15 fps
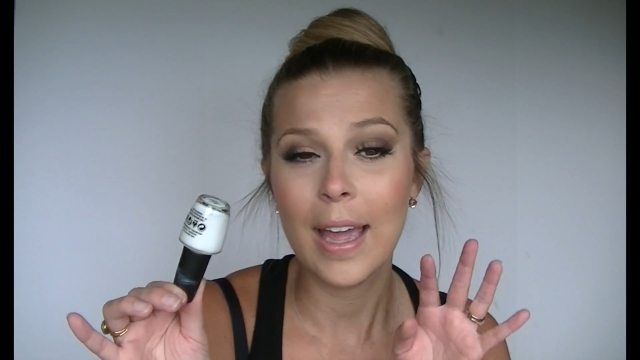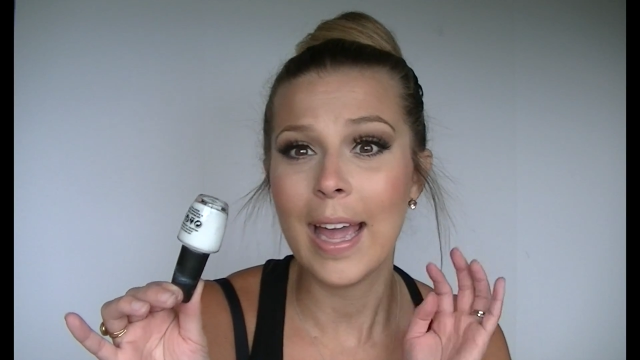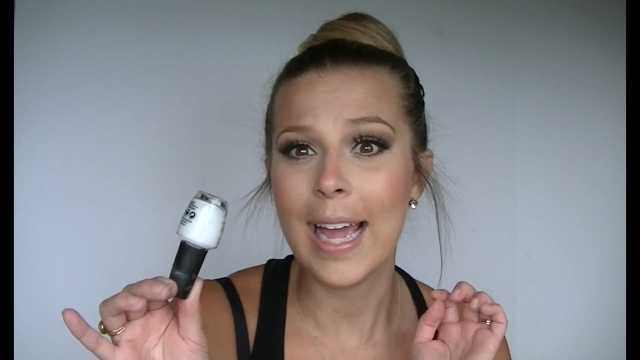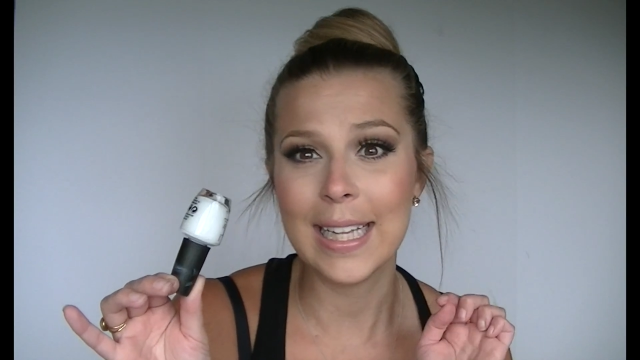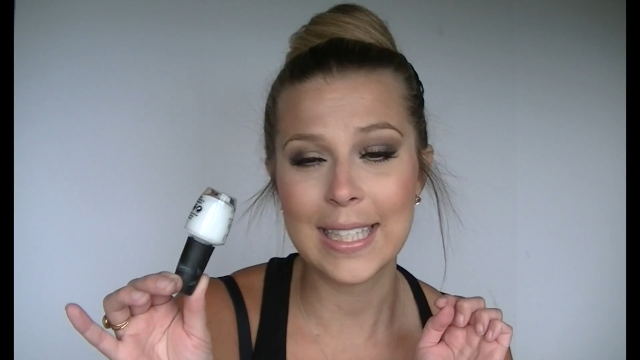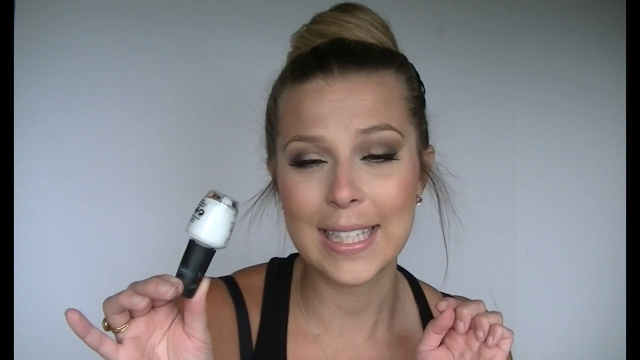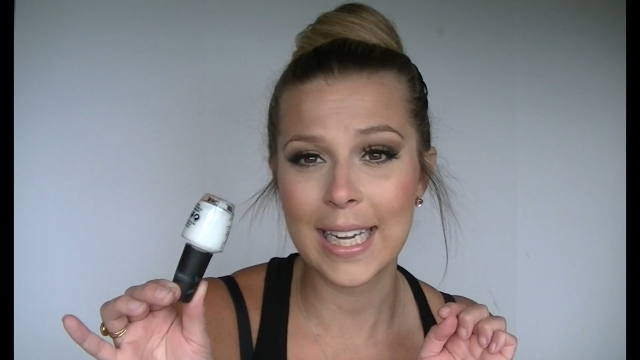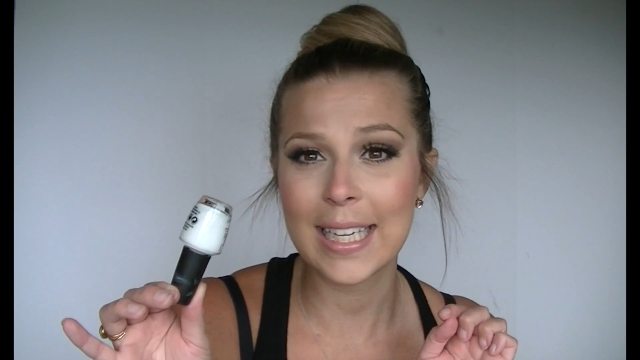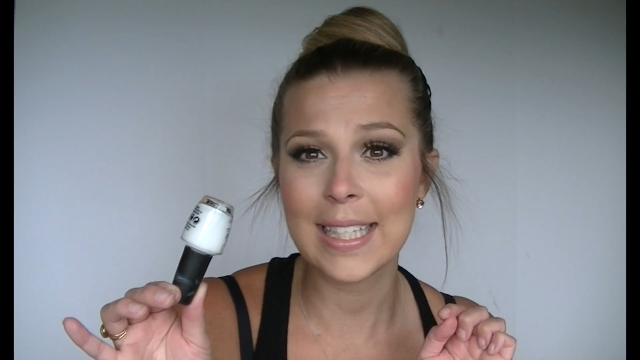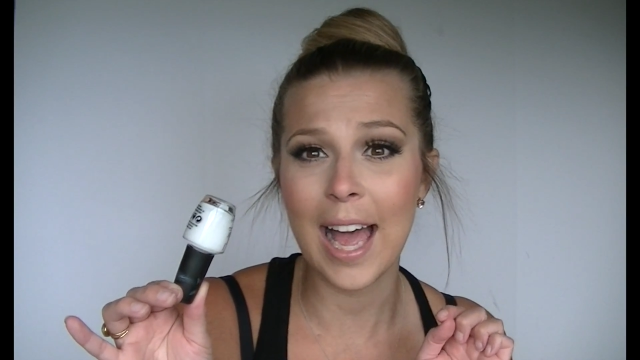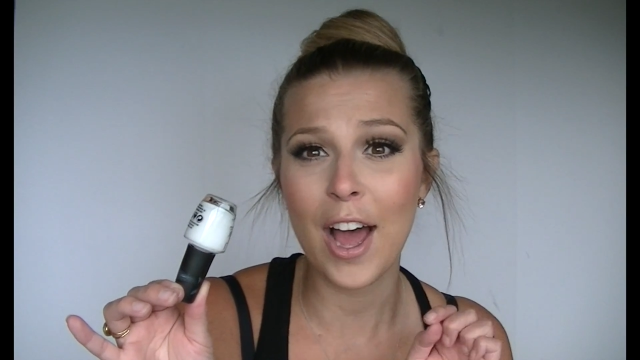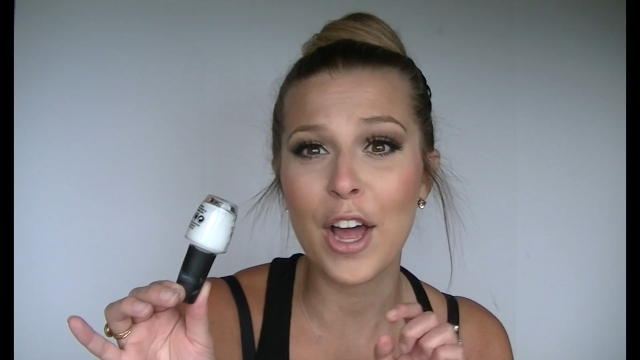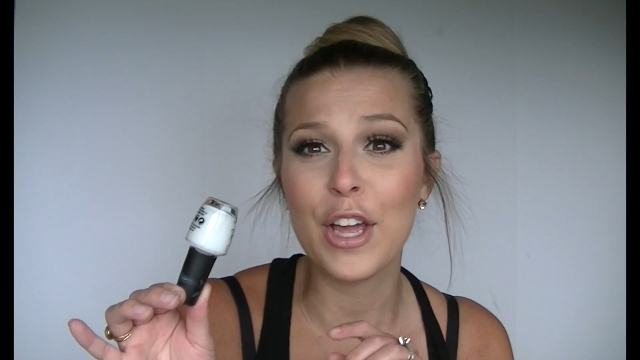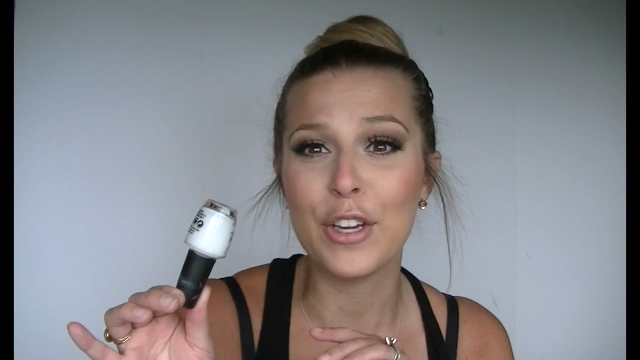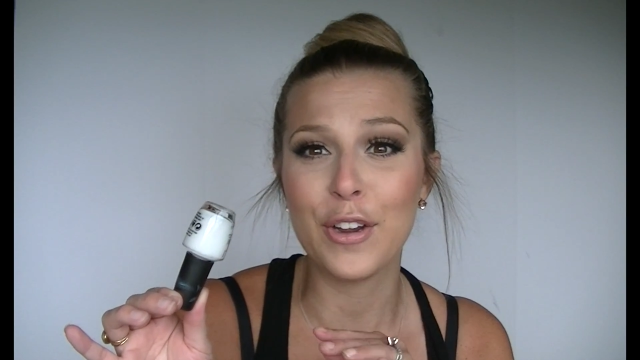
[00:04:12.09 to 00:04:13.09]
it sticks
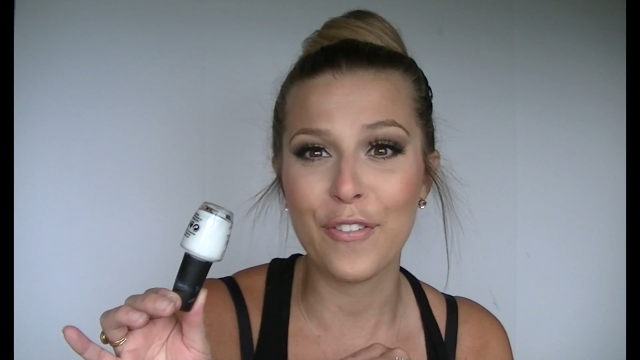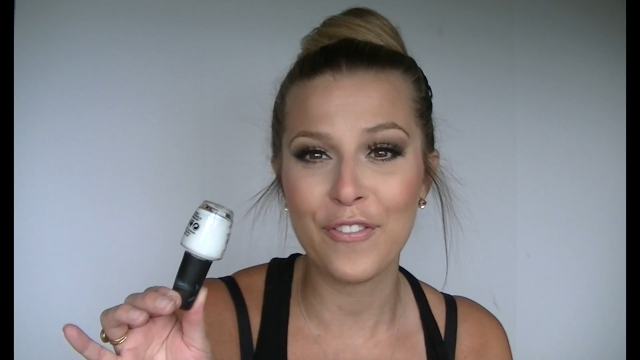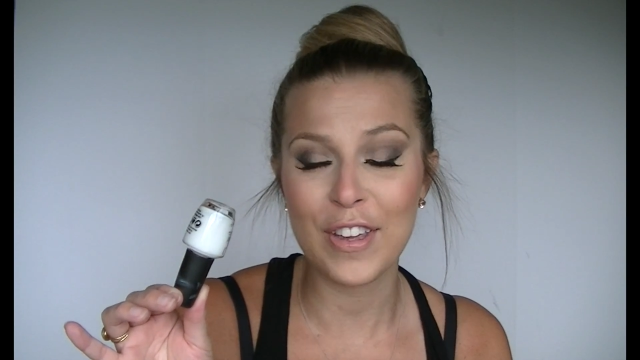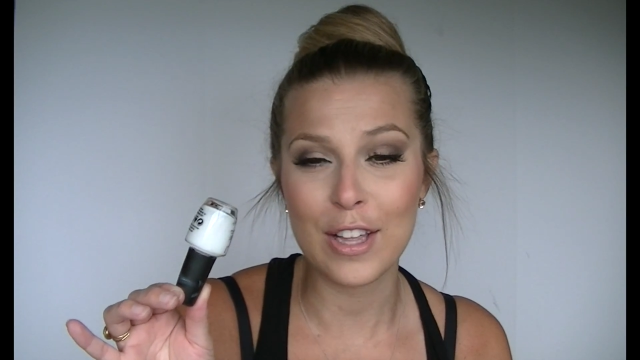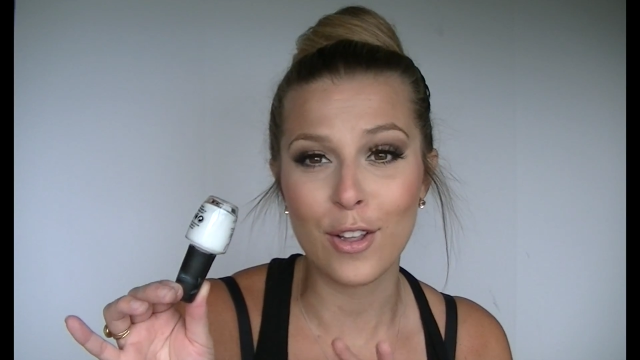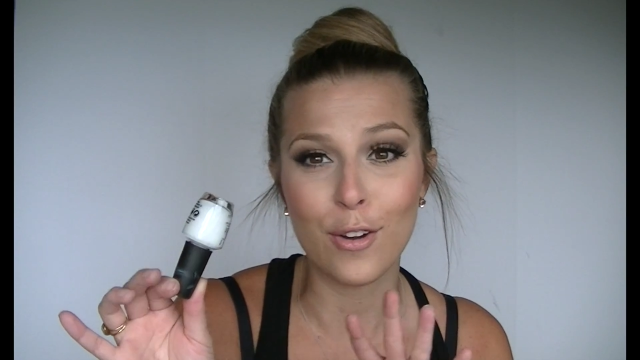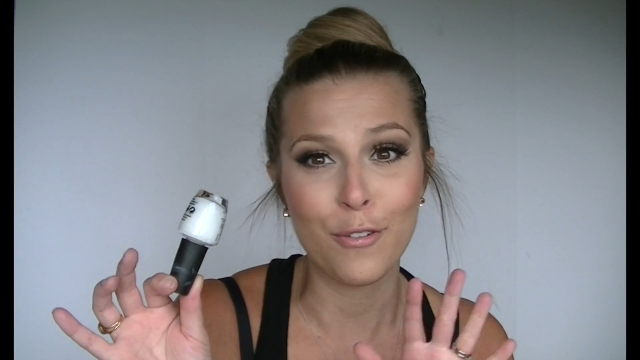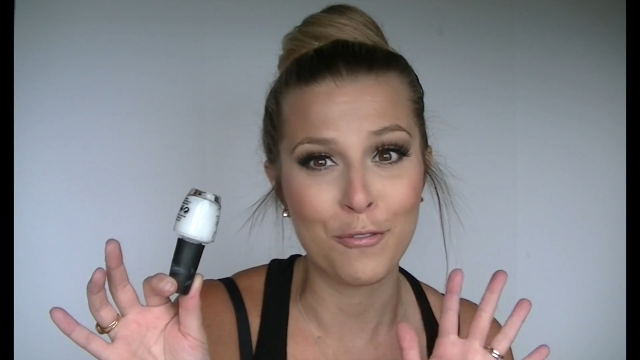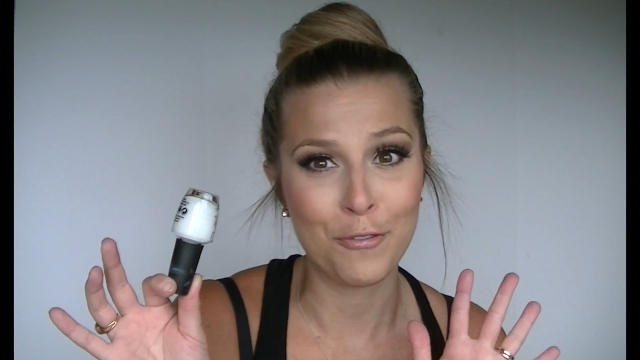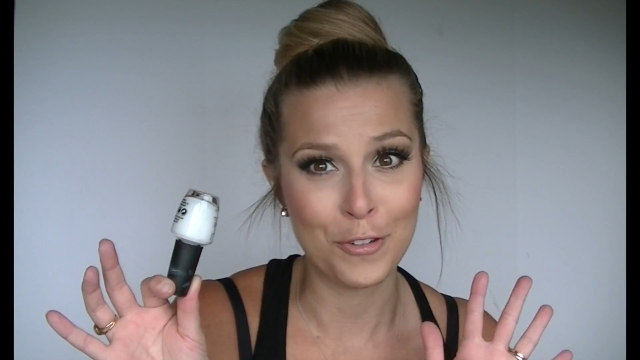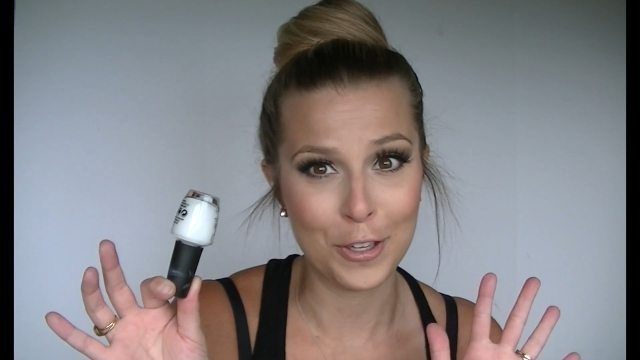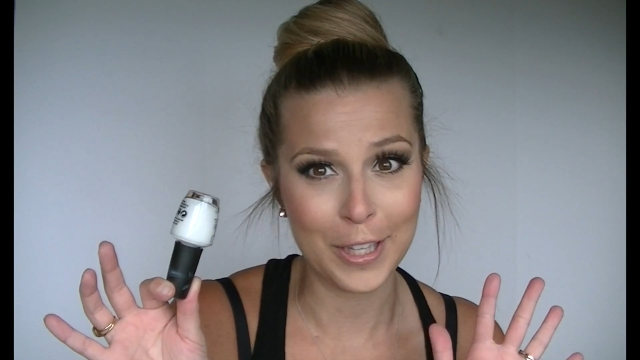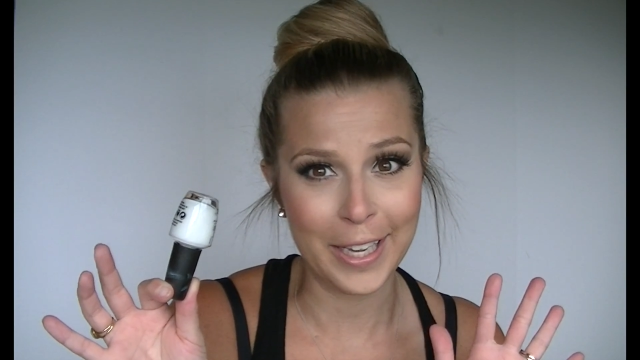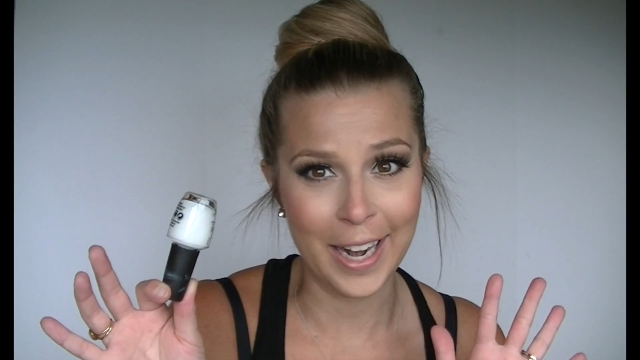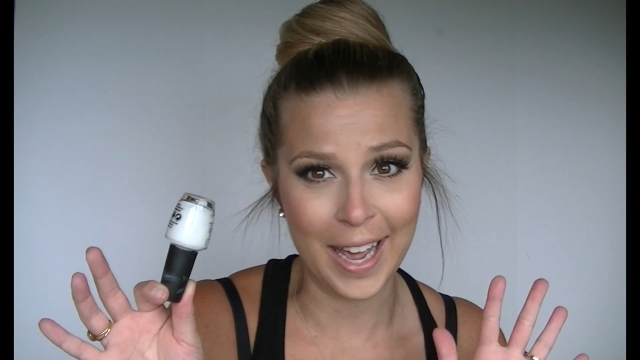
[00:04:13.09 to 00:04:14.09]
out and your feet look
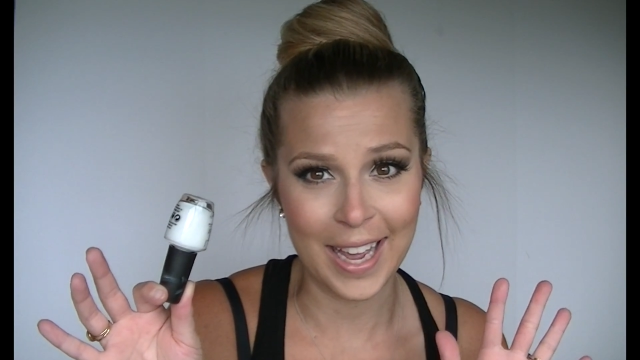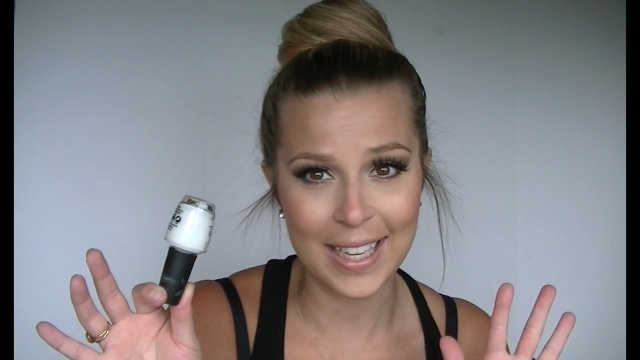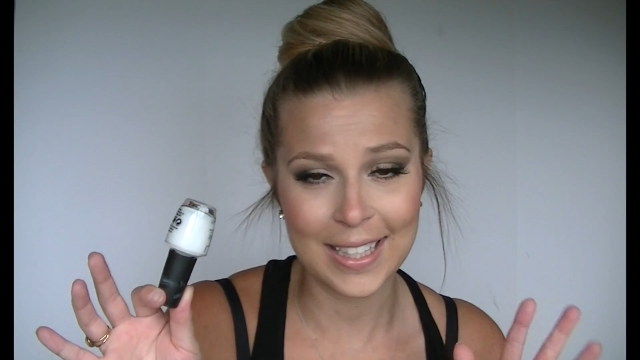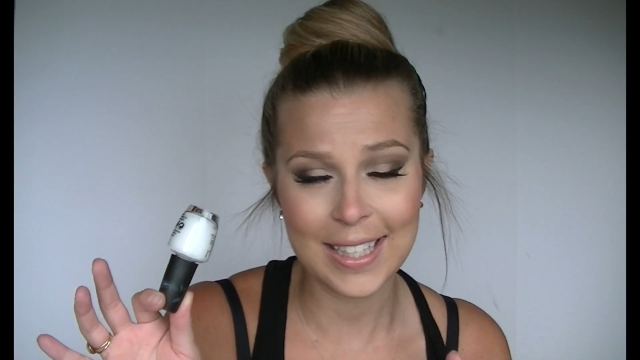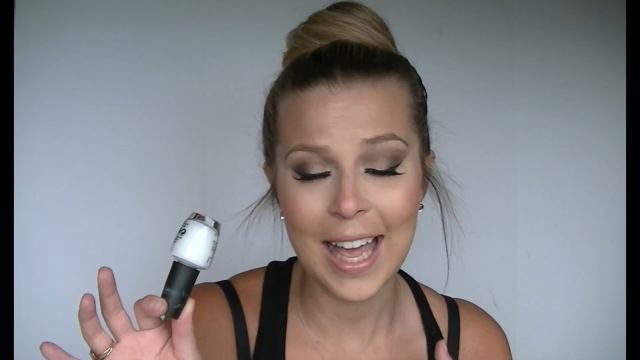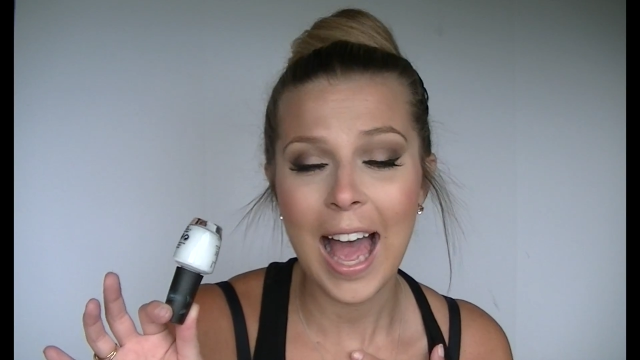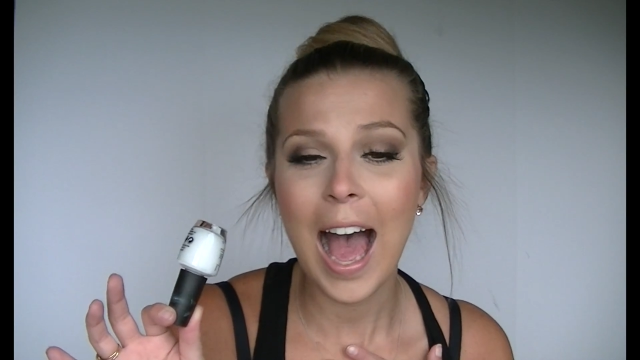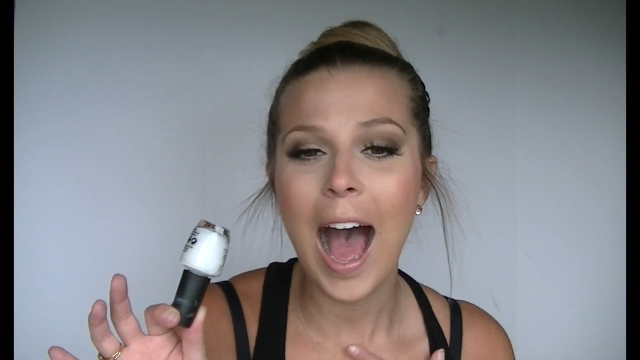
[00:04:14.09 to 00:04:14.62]
really nice.